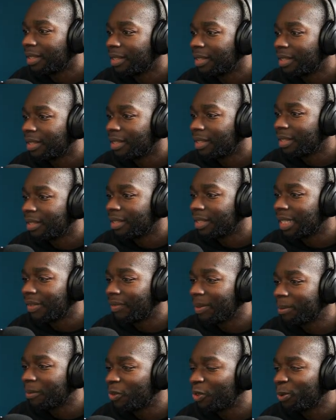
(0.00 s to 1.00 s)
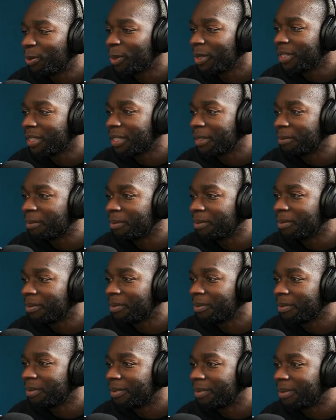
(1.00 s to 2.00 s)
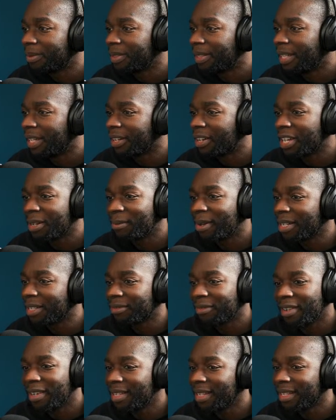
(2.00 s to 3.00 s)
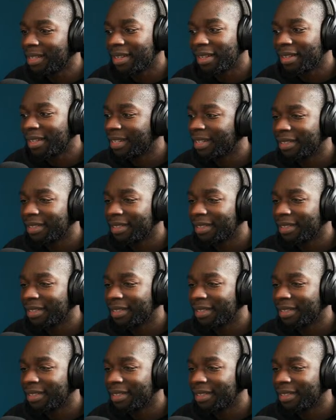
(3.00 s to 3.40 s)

definitely before my time. I can't imagine writing like that